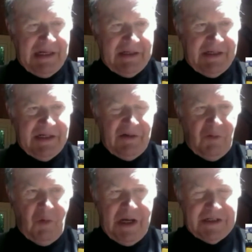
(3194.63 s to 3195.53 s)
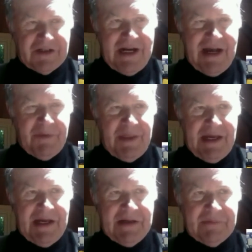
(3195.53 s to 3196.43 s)
and didn't want to stop
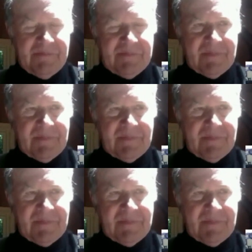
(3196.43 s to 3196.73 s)
that.